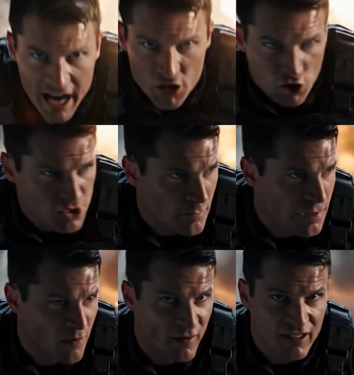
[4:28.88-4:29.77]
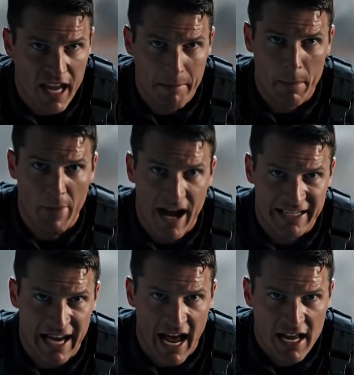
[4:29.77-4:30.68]
I know some people think I'm the bad
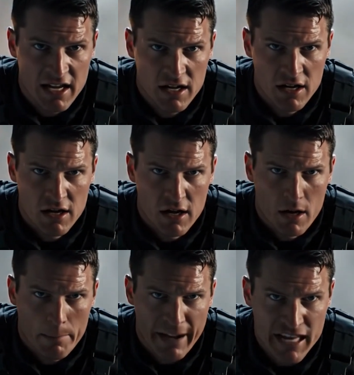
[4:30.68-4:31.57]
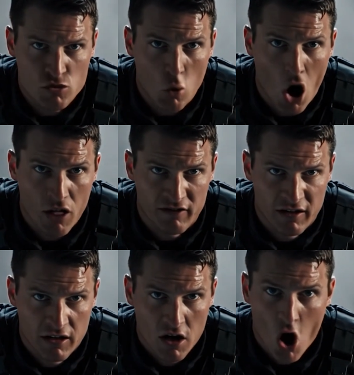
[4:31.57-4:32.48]
guy, but I do all of it,
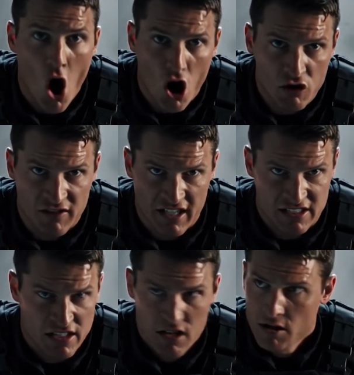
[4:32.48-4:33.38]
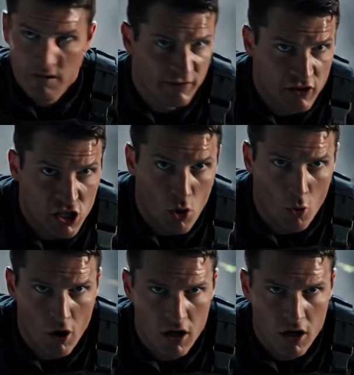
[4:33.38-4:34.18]
all of this, for you.